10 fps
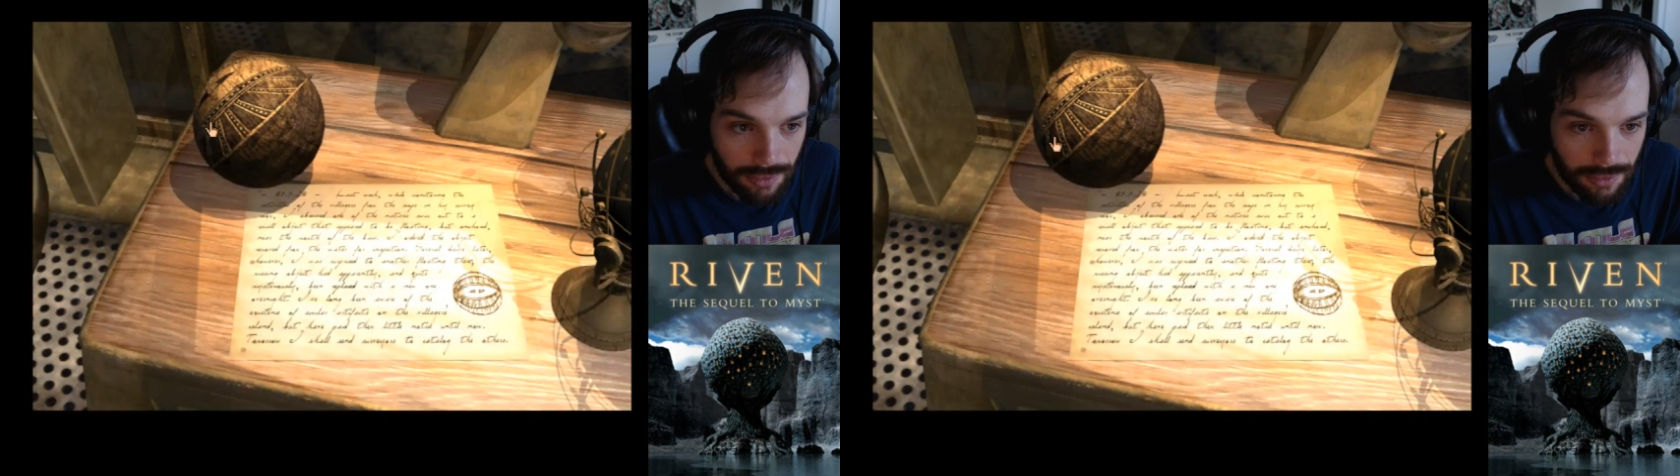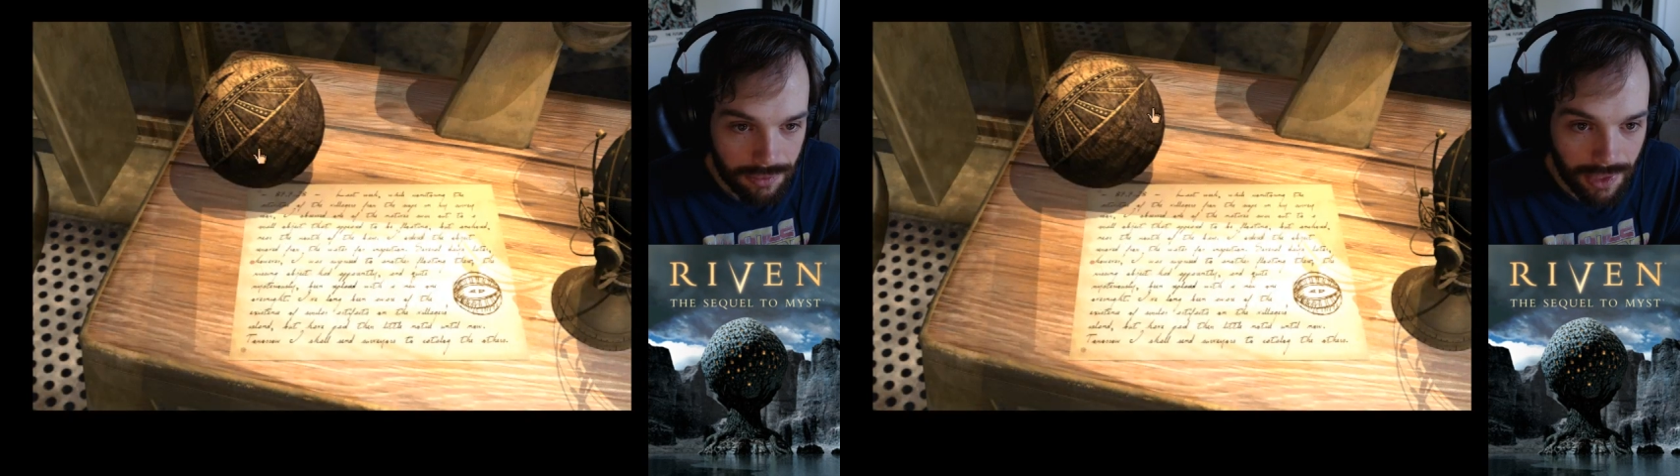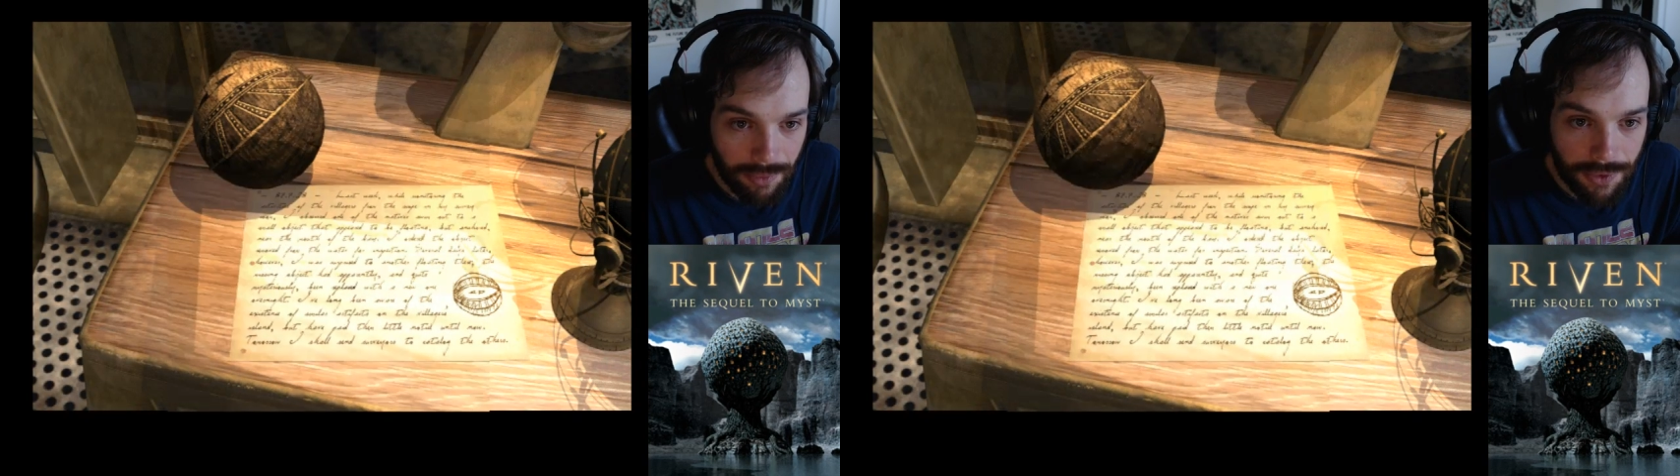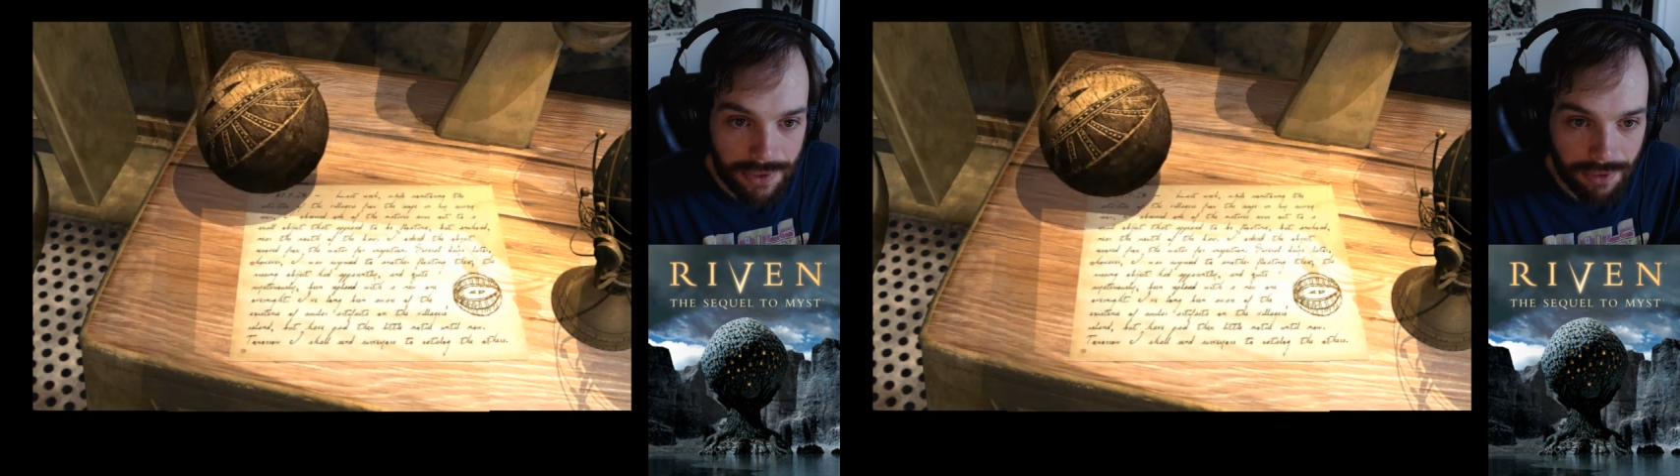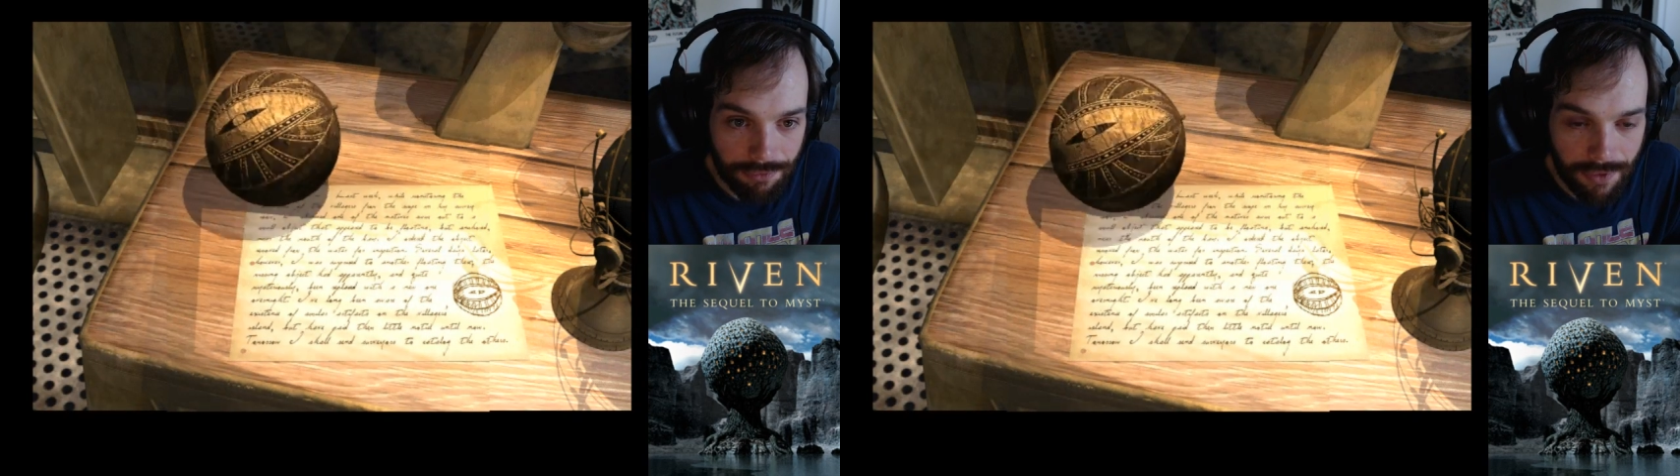So that
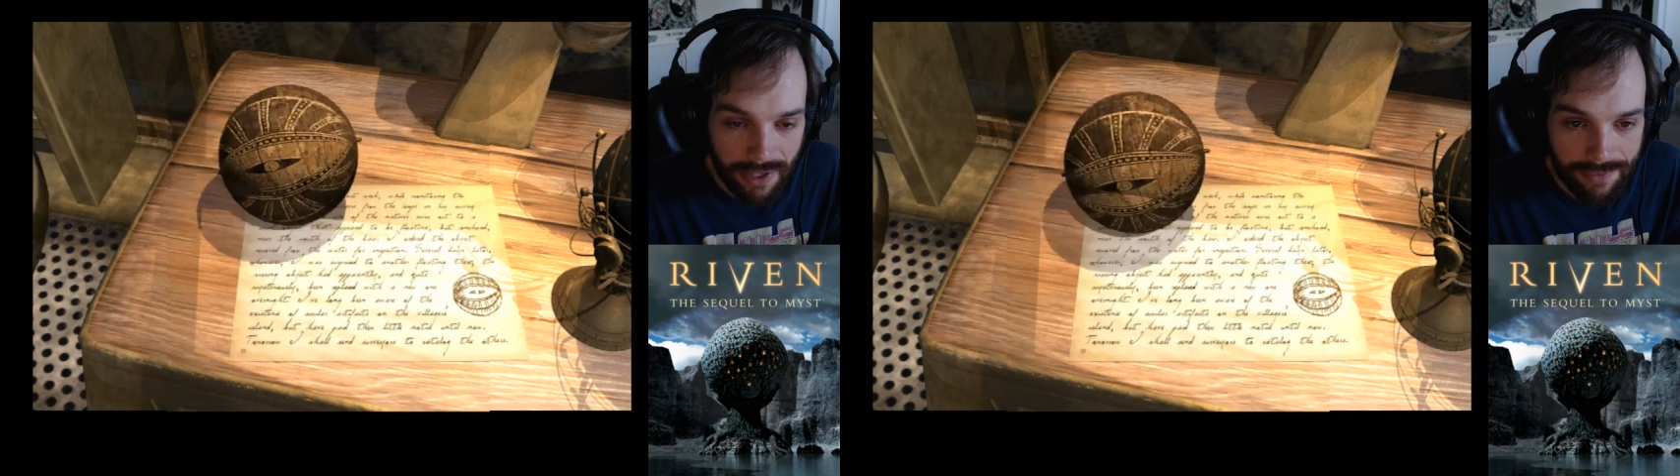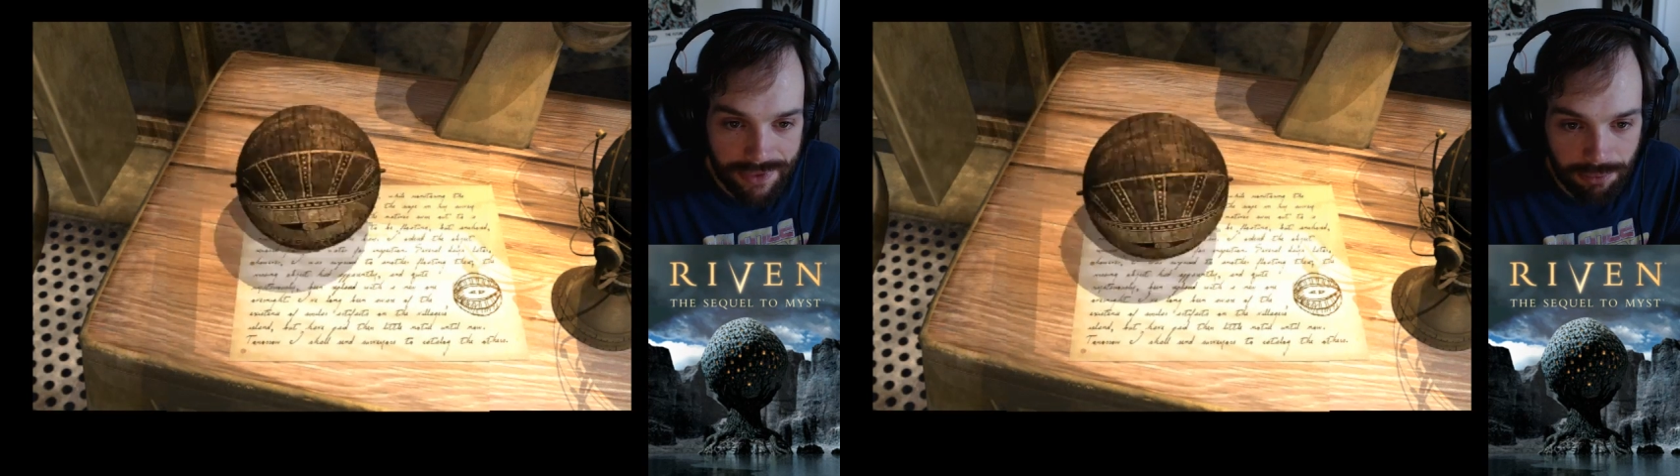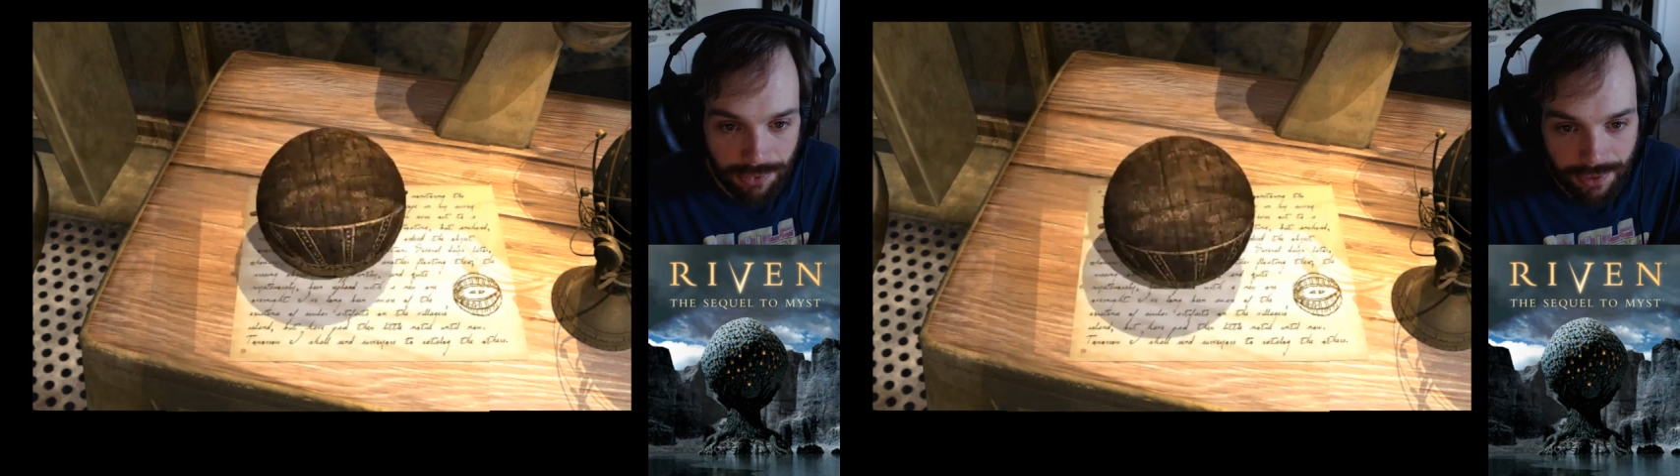wasn't the five symbol.